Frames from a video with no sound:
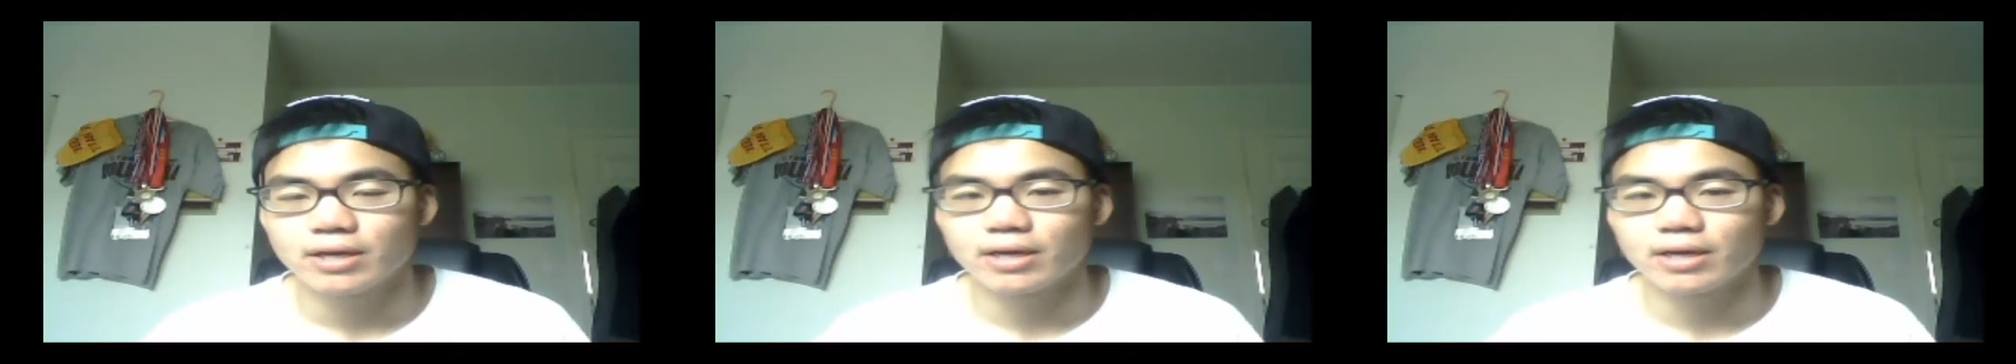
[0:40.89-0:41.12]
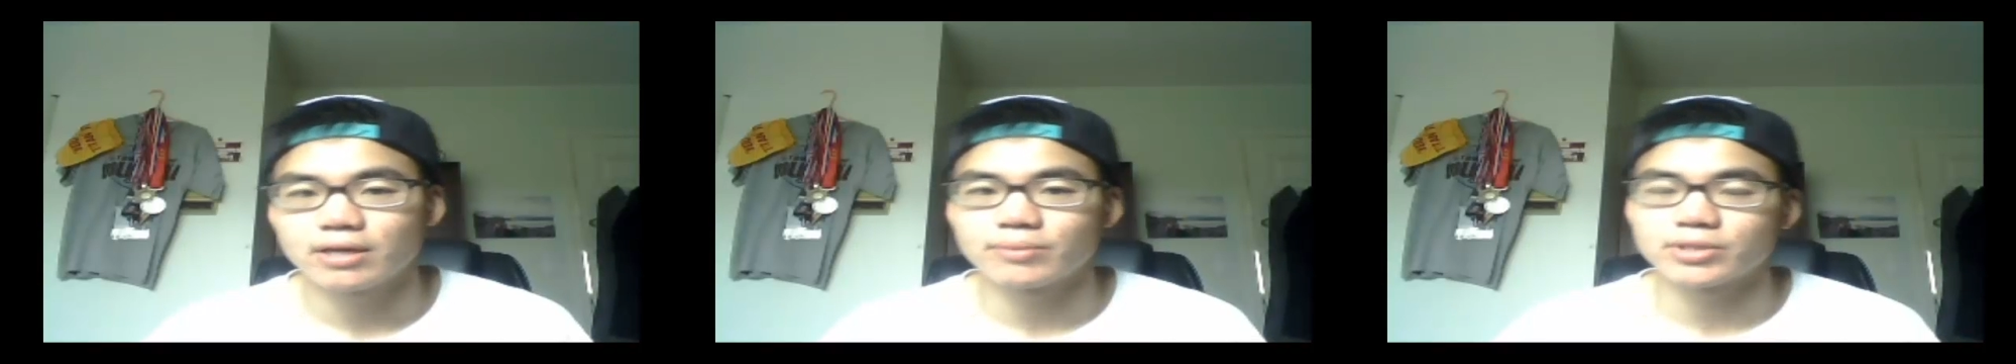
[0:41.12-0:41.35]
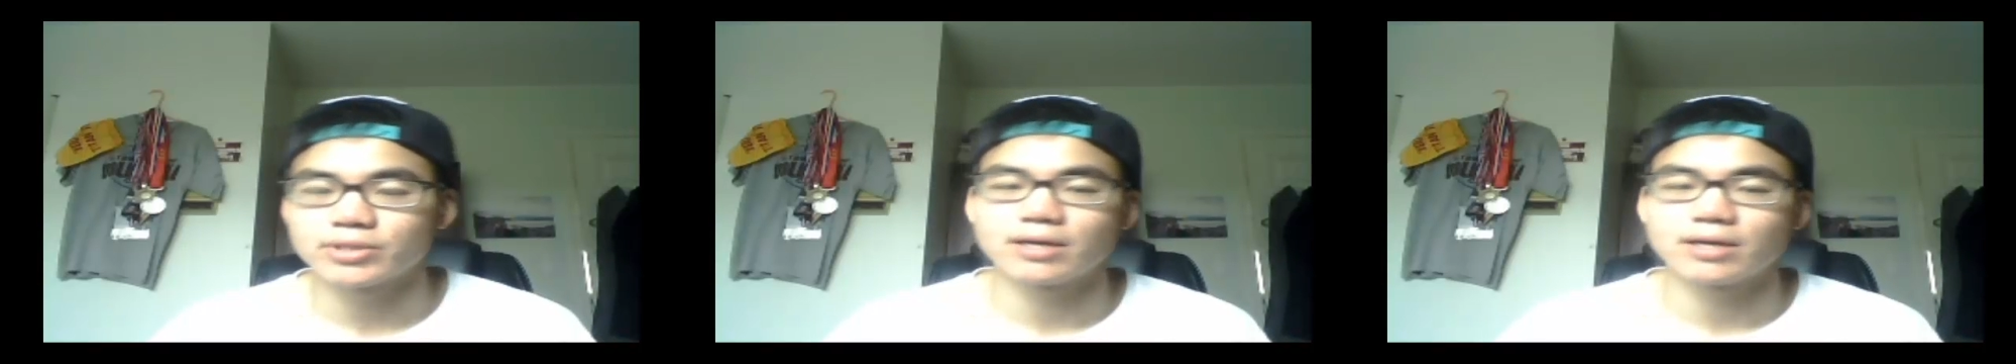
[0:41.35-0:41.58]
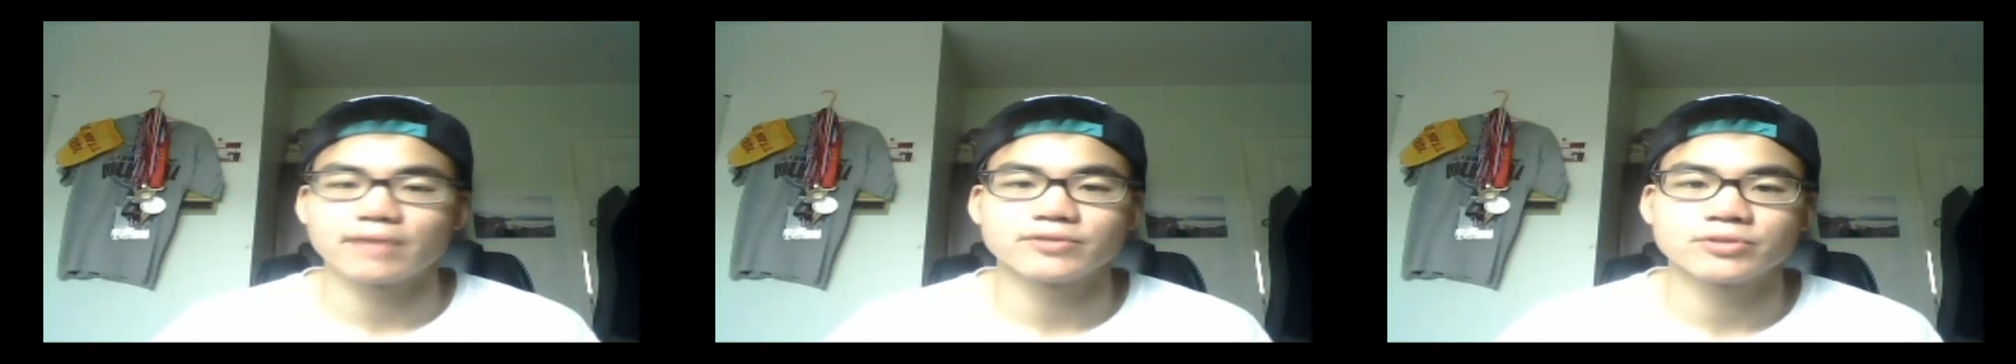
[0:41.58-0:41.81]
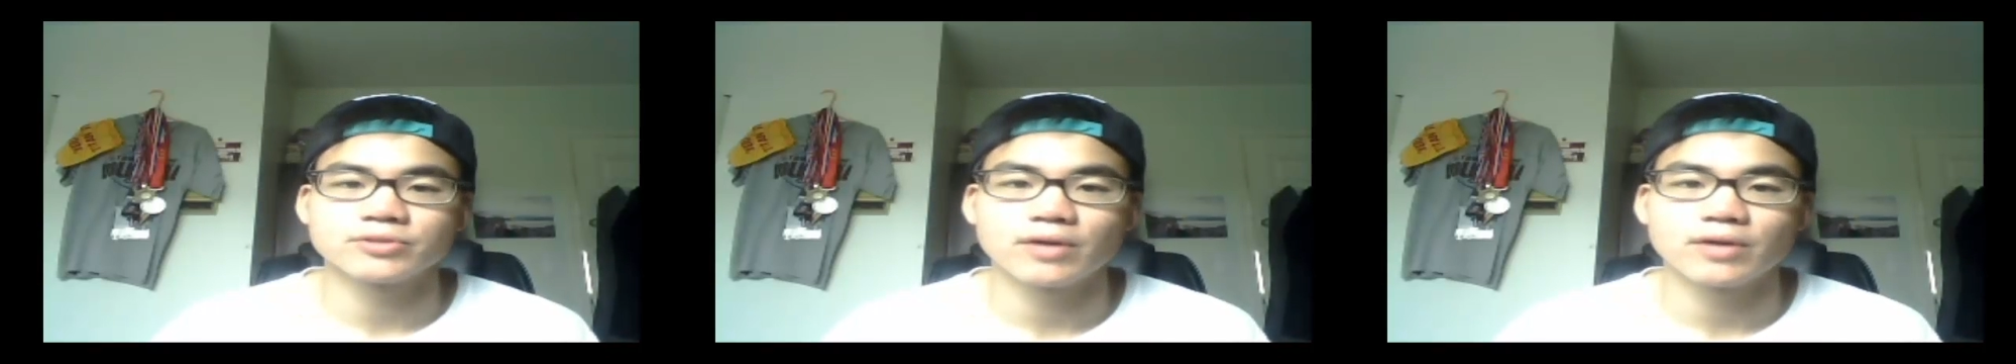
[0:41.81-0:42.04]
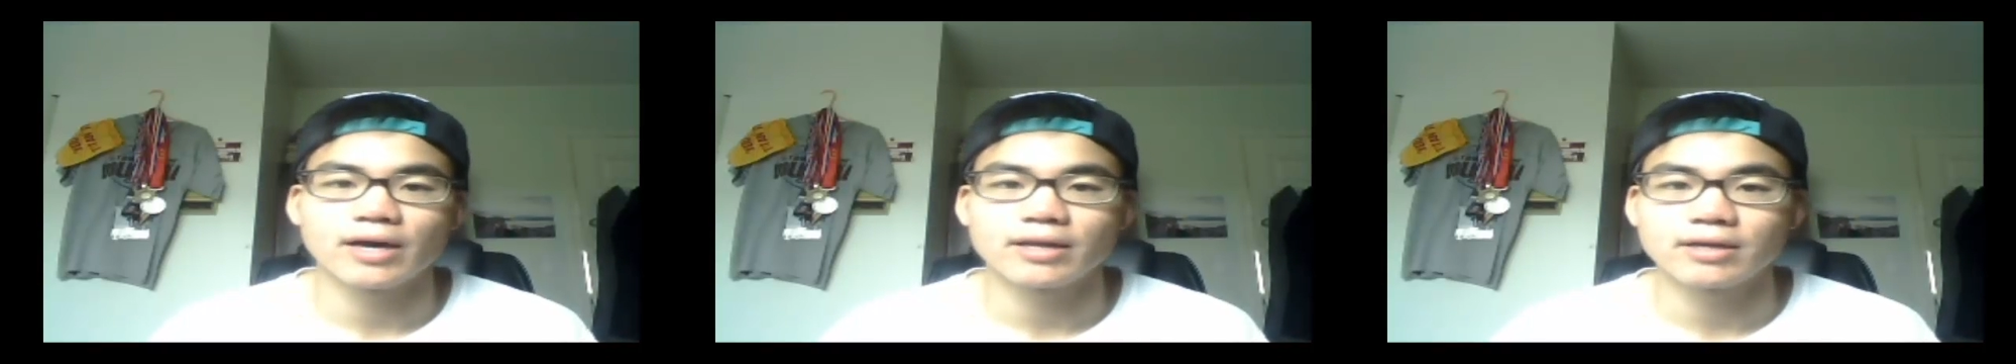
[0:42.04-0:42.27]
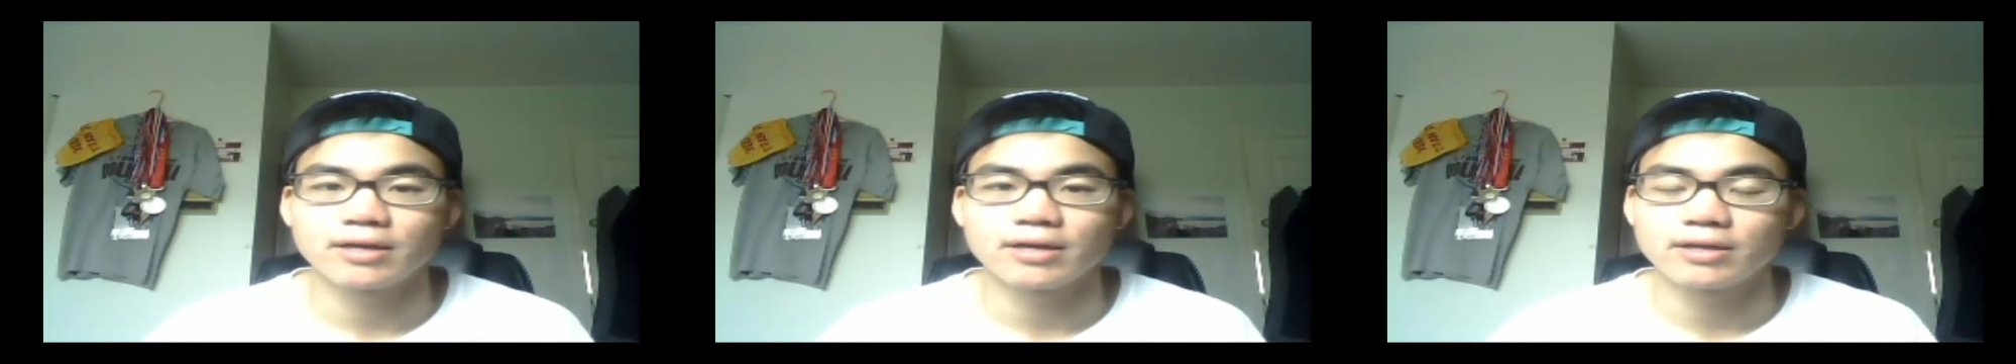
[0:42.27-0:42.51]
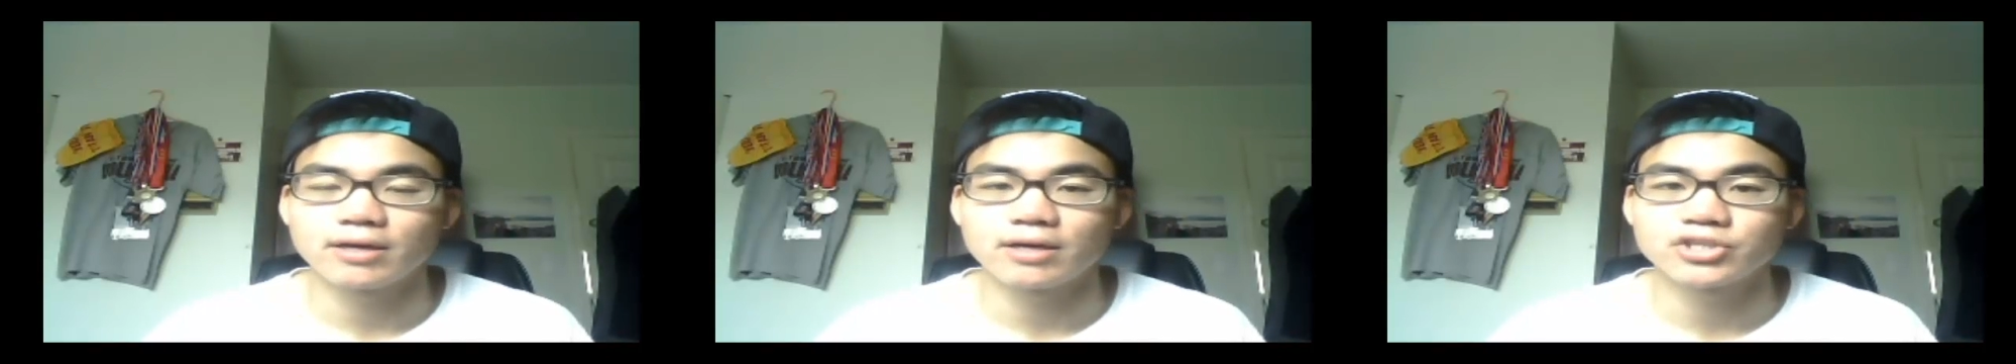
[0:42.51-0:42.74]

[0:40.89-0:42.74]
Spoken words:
and I'm going to dive into that and